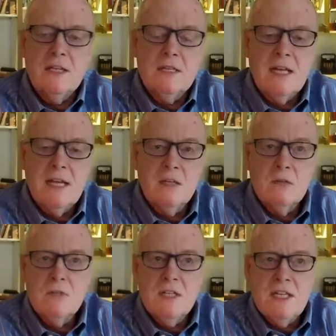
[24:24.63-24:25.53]
and
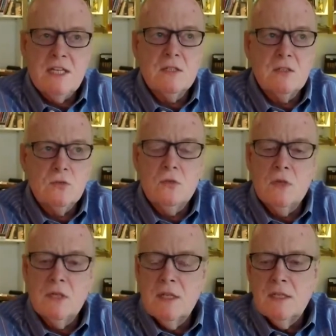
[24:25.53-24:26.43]
we need to
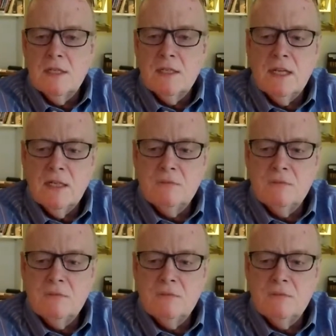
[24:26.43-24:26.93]
kind